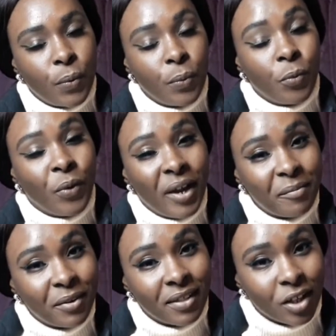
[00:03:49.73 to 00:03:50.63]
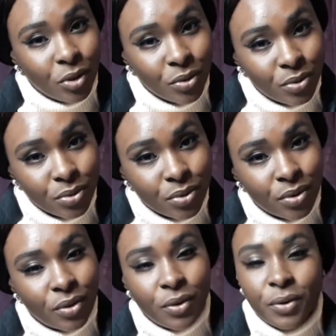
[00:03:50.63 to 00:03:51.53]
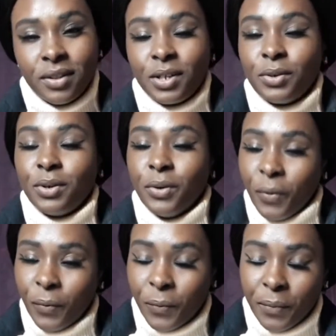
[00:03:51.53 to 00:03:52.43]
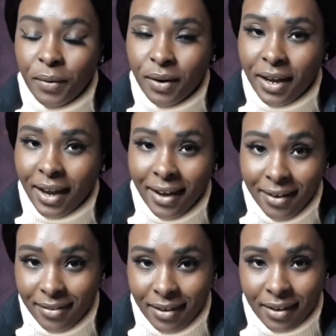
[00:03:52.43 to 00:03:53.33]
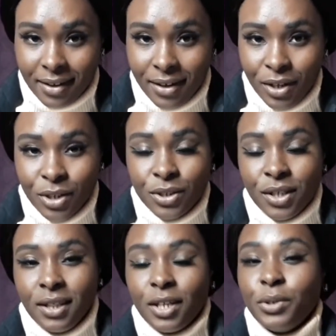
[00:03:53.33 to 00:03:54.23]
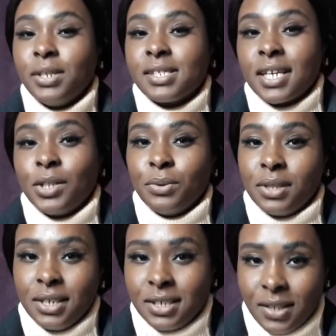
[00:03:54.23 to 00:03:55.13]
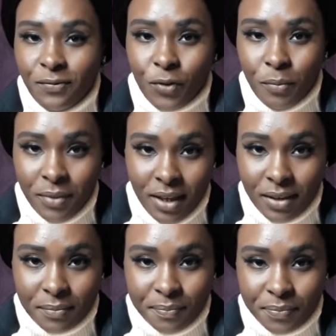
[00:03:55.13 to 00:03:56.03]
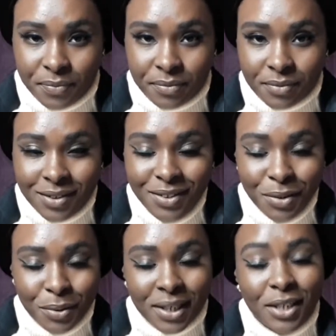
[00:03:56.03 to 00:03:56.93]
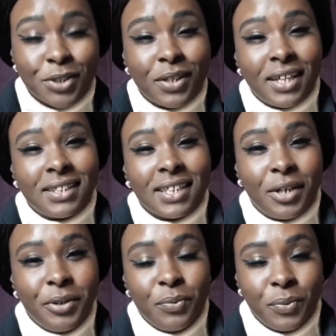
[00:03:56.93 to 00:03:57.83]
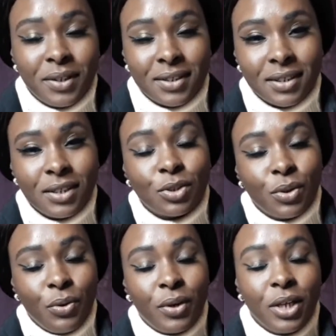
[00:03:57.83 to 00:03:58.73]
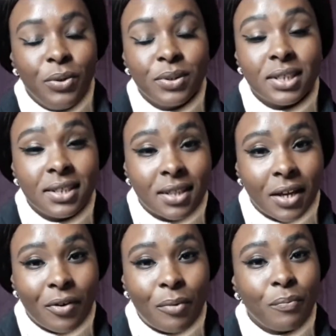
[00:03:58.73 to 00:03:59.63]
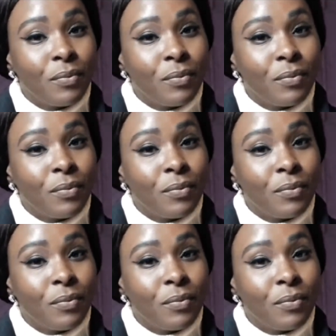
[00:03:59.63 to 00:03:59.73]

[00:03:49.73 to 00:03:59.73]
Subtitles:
way more than you do, or they don't know anything. And then you decide to teach them from there. Okay, so that's how it works. So you can use Instagram